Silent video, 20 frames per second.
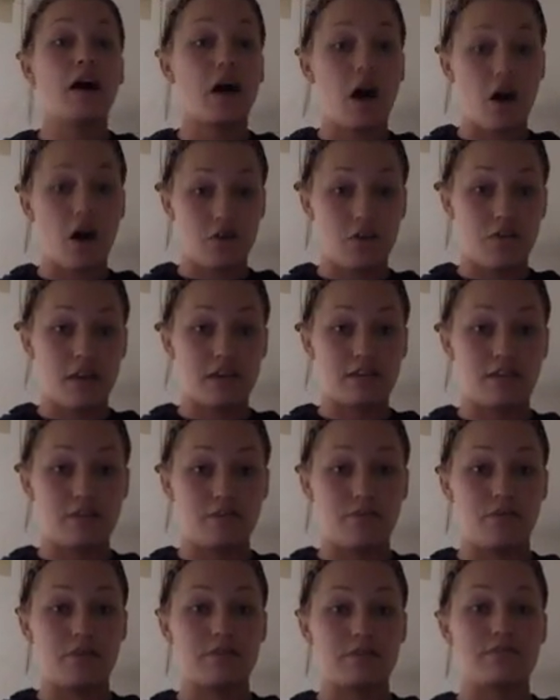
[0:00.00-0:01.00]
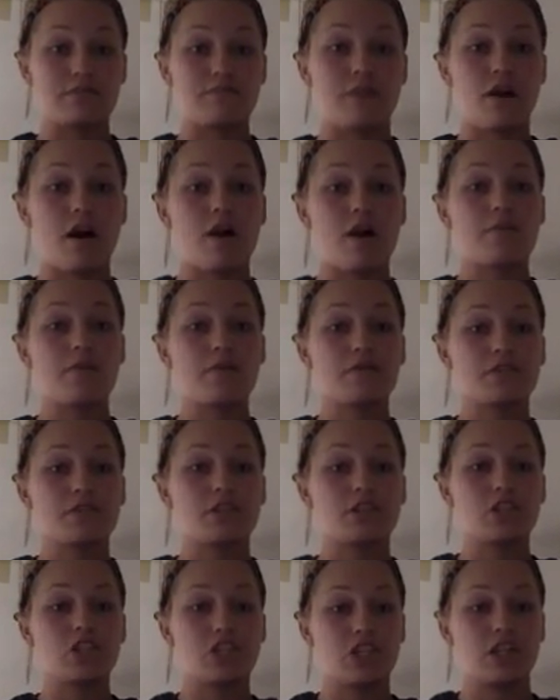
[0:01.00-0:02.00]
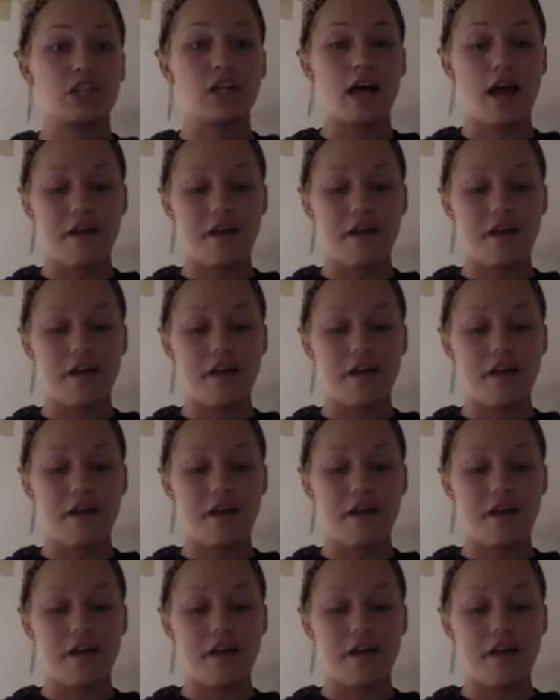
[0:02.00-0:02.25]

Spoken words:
on a regular person. But our person shouldn't